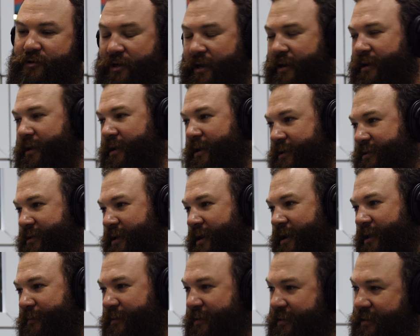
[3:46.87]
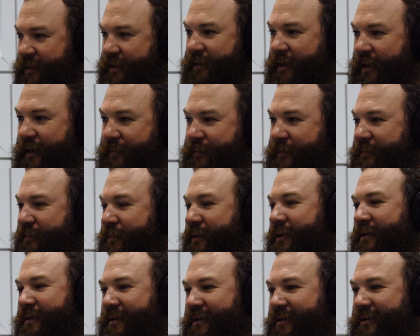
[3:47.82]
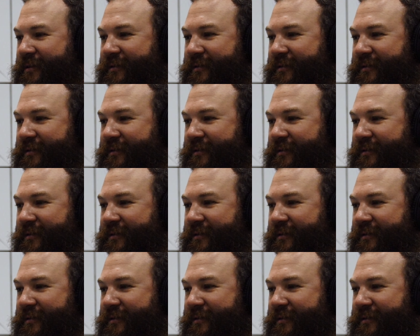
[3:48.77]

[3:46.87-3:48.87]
Tried to catch halibut, didn't happen. But you know.